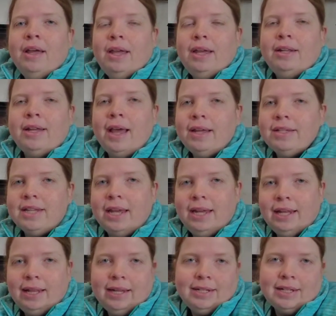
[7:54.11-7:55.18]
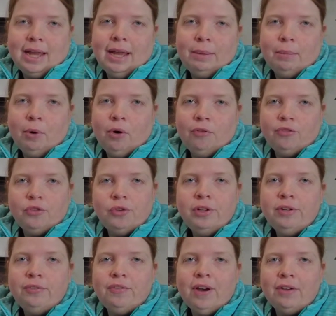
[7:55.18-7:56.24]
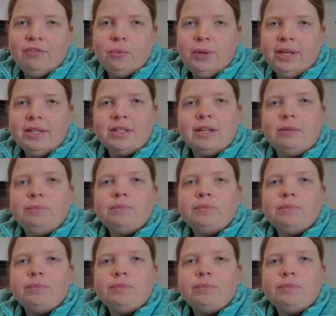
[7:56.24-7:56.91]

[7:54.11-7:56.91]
It has a lead time of 3 to 5 weeks.